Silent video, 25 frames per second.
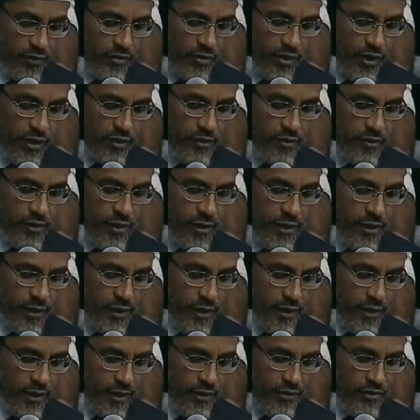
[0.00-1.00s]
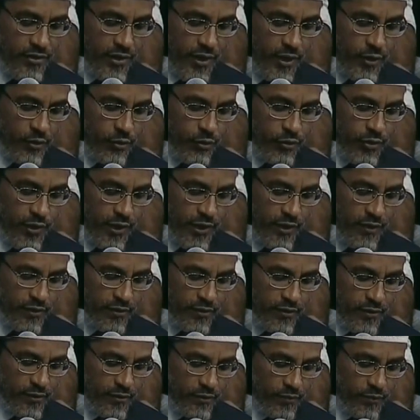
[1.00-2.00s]
Shazia Irshadu
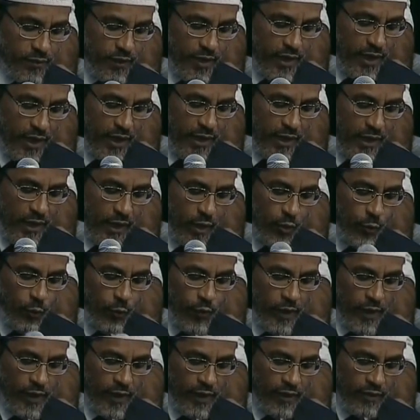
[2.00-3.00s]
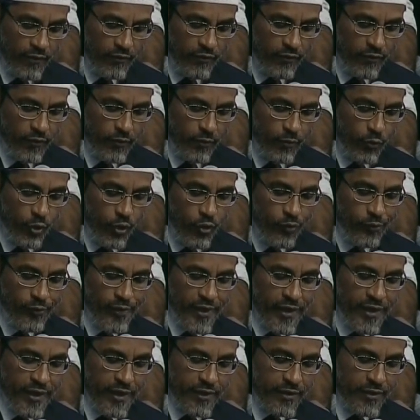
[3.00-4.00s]
says, and now we have more
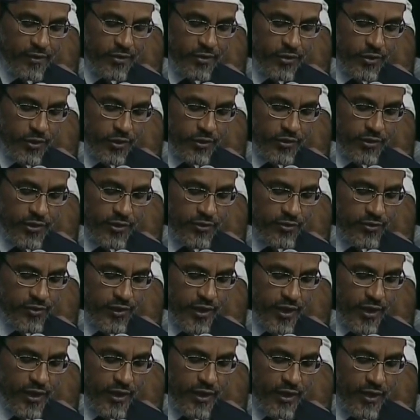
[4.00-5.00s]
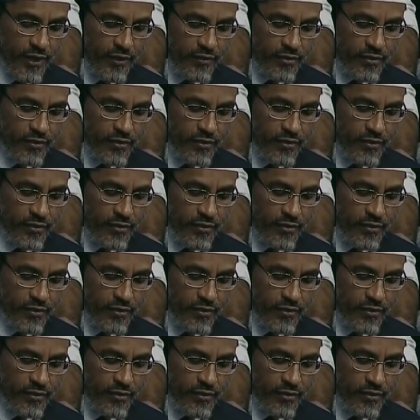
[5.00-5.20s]
media distortions regarding